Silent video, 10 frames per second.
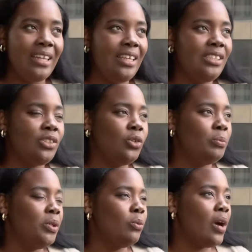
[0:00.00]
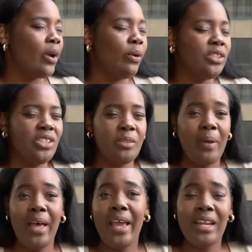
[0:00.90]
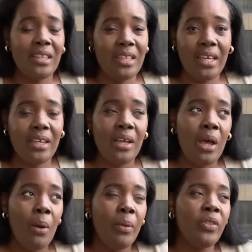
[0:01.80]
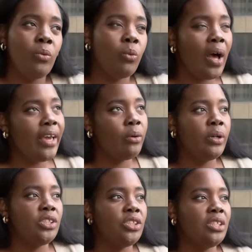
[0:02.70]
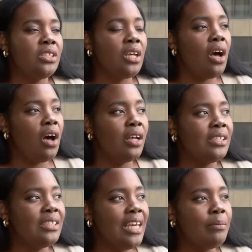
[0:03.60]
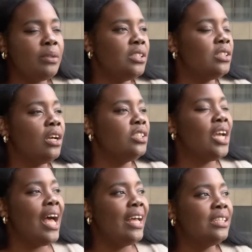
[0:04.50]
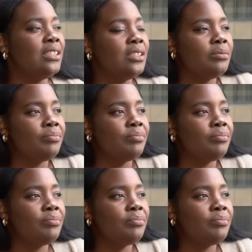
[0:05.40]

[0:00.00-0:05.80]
these could be why questions about anything, but the why questions are statements such as,